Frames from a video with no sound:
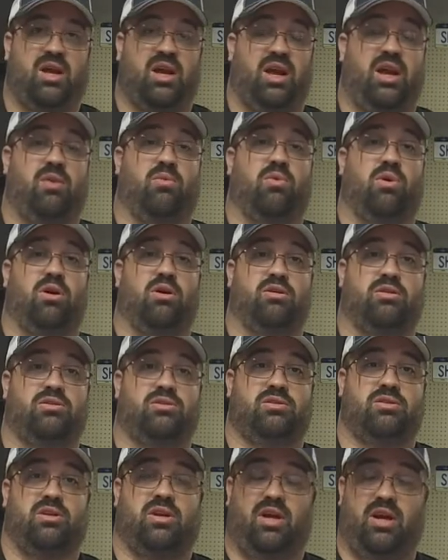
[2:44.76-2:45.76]
it works.
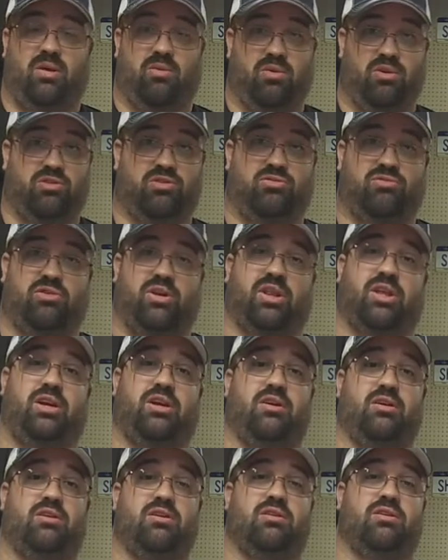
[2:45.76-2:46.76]
It works really
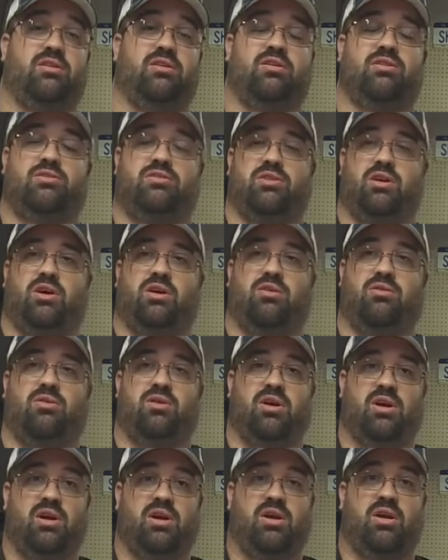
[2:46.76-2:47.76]
good. So
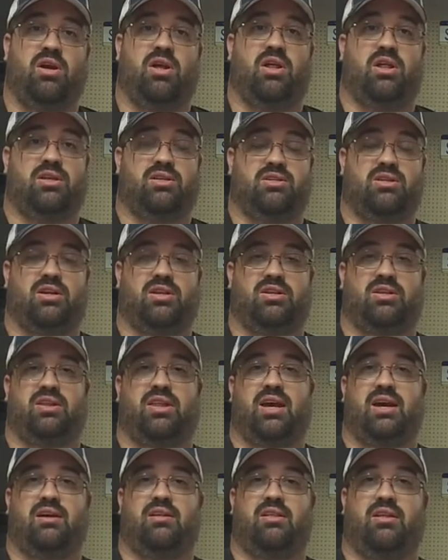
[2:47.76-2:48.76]
let's cut to
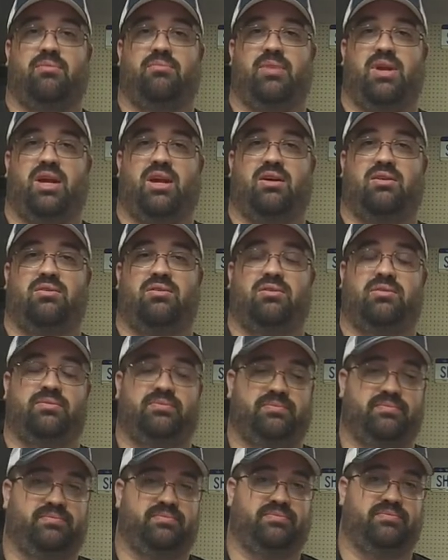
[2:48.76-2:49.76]
that clip now
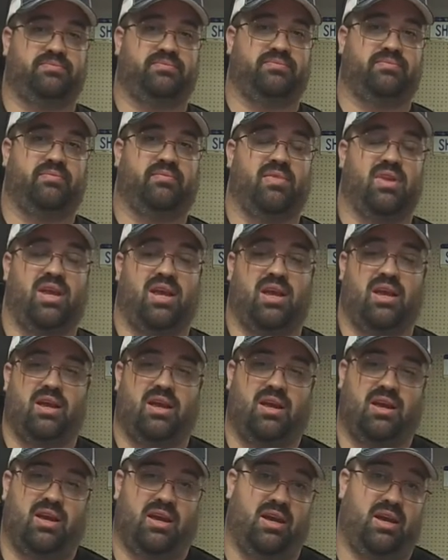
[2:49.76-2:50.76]

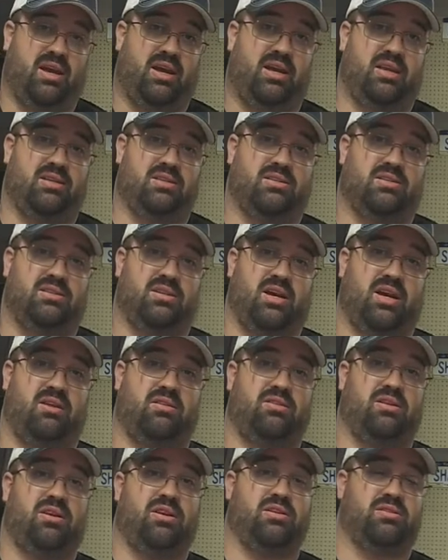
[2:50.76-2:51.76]
and see
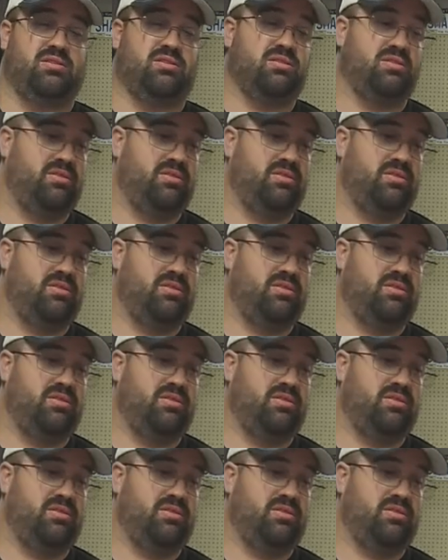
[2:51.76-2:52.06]
how it does.